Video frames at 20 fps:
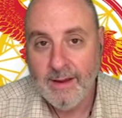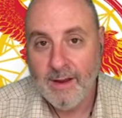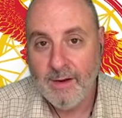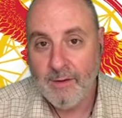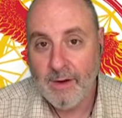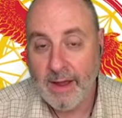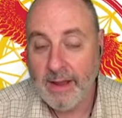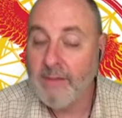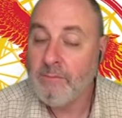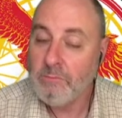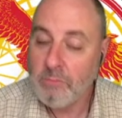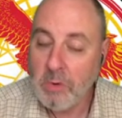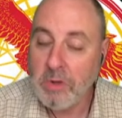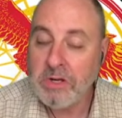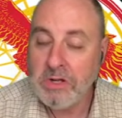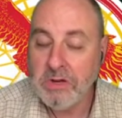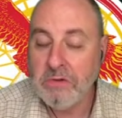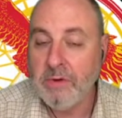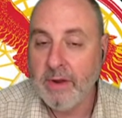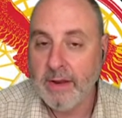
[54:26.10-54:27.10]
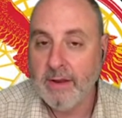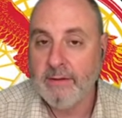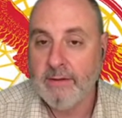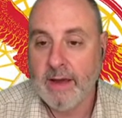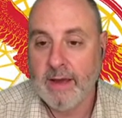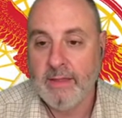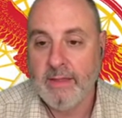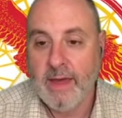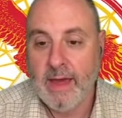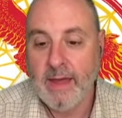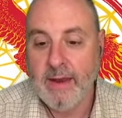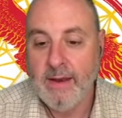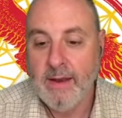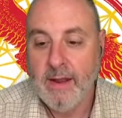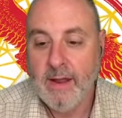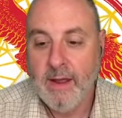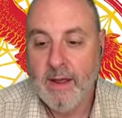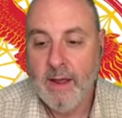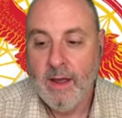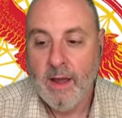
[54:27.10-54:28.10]
right? One could read it like that.
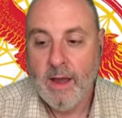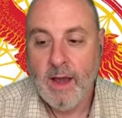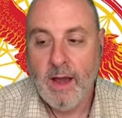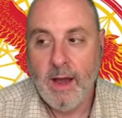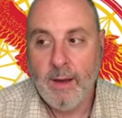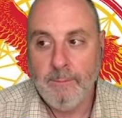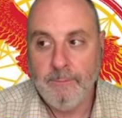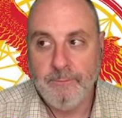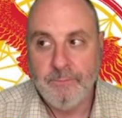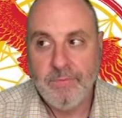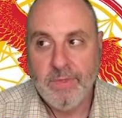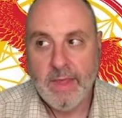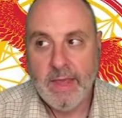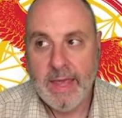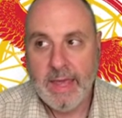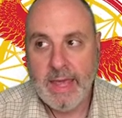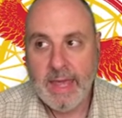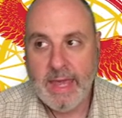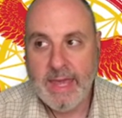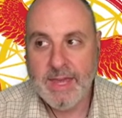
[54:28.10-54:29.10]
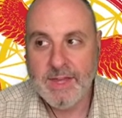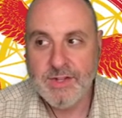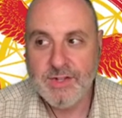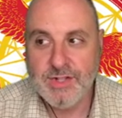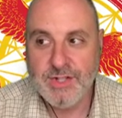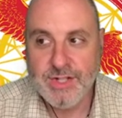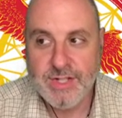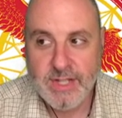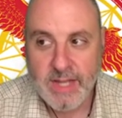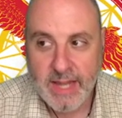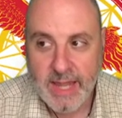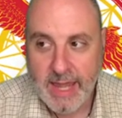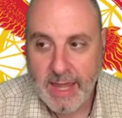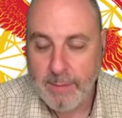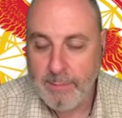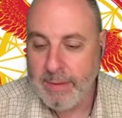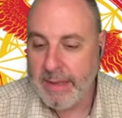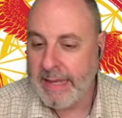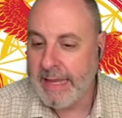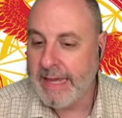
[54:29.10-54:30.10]
Um, is he
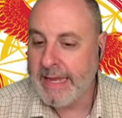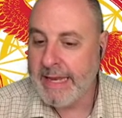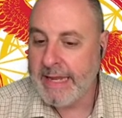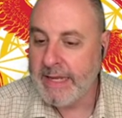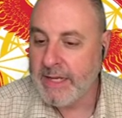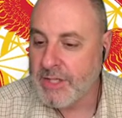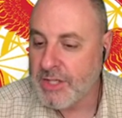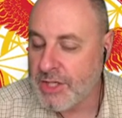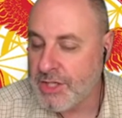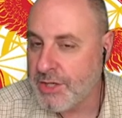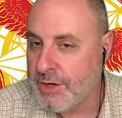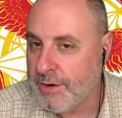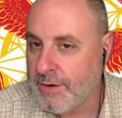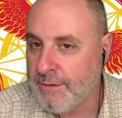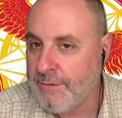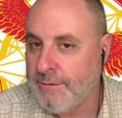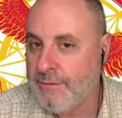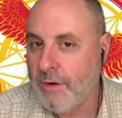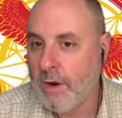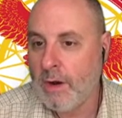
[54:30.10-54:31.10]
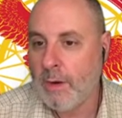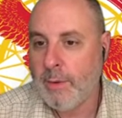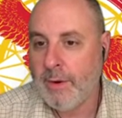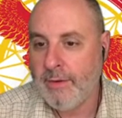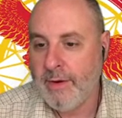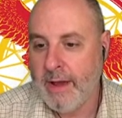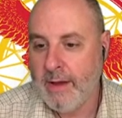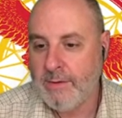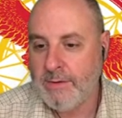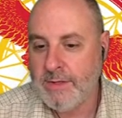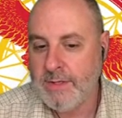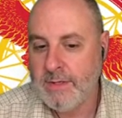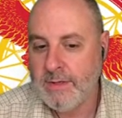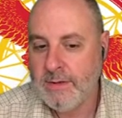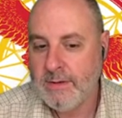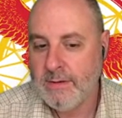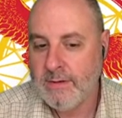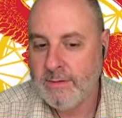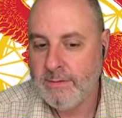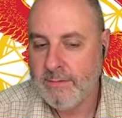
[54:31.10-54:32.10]
beginning to turn Frodo around?
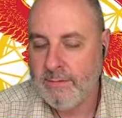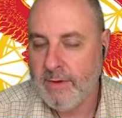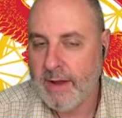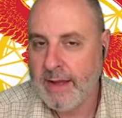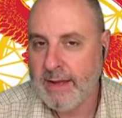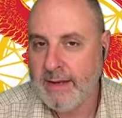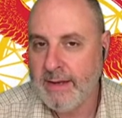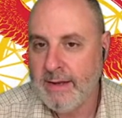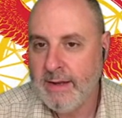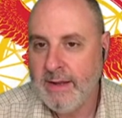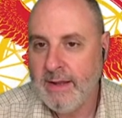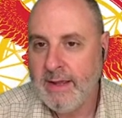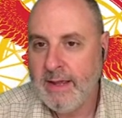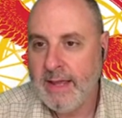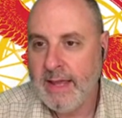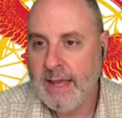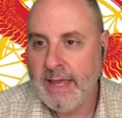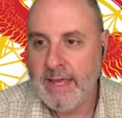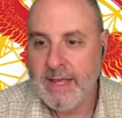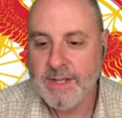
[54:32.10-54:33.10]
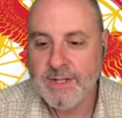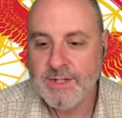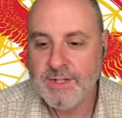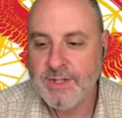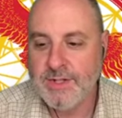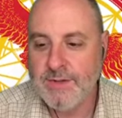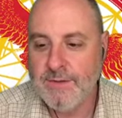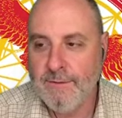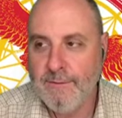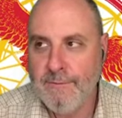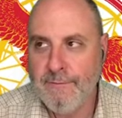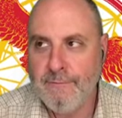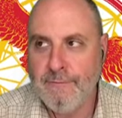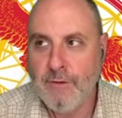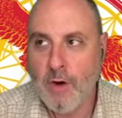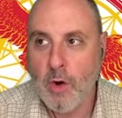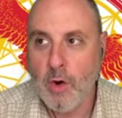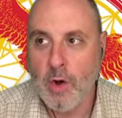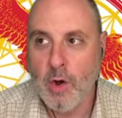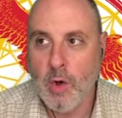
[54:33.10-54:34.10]
Right? Is
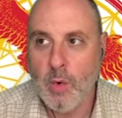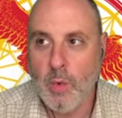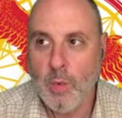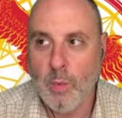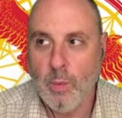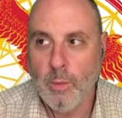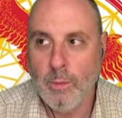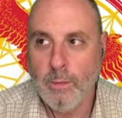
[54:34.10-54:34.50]
Frodo